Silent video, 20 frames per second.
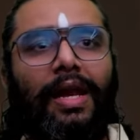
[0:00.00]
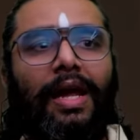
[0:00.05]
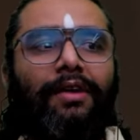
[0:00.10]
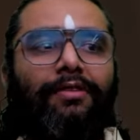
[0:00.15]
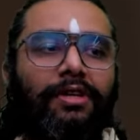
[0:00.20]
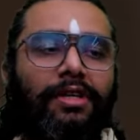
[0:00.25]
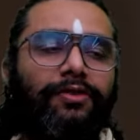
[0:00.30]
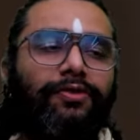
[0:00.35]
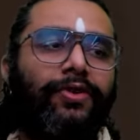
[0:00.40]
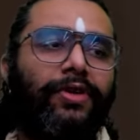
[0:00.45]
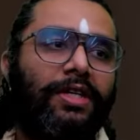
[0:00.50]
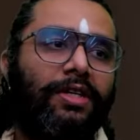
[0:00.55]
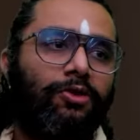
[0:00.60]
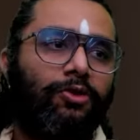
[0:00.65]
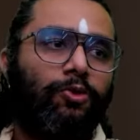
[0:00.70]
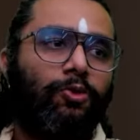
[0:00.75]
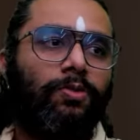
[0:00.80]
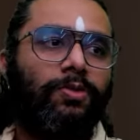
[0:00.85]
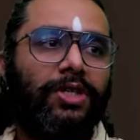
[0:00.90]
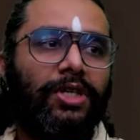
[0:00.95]
have different
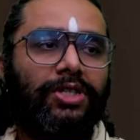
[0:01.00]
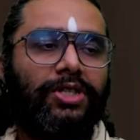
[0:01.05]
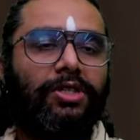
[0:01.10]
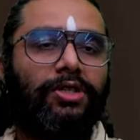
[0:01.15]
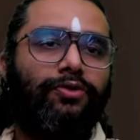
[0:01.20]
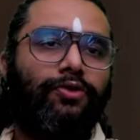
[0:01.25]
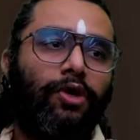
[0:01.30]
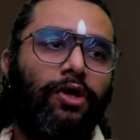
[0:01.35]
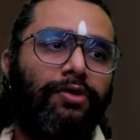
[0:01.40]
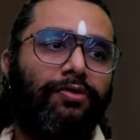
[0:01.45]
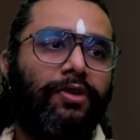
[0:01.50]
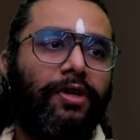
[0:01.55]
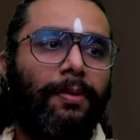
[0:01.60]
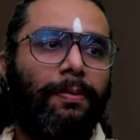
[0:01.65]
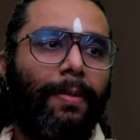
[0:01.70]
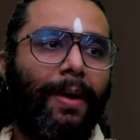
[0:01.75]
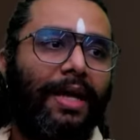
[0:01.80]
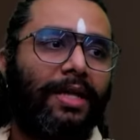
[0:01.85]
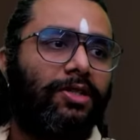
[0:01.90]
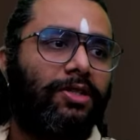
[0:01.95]
Zoom sessions for
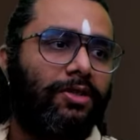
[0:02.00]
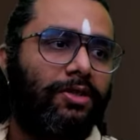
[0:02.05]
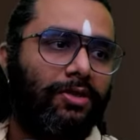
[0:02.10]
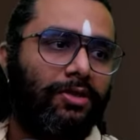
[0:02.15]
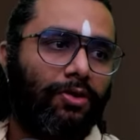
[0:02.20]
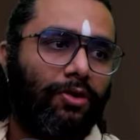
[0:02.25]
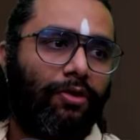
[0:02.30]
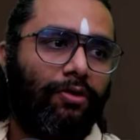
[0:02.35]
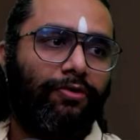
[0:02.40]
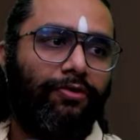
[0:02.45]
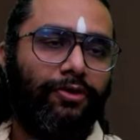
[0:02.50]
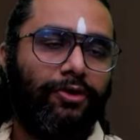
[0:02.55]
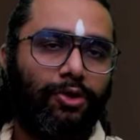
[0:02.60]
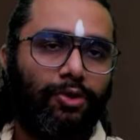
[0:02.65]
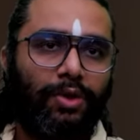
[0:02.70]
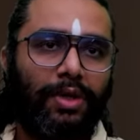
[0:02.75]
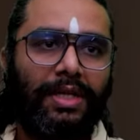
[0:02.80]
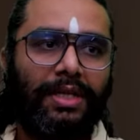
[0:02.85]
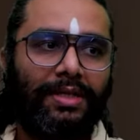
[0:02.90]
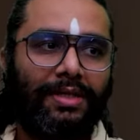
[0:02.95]
different batches of
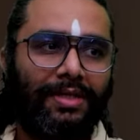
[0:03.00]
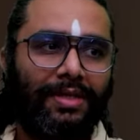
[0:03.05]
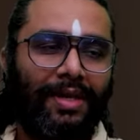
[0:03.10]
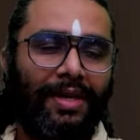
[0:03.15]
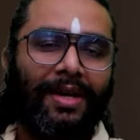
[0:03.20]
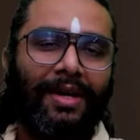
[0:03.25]
students.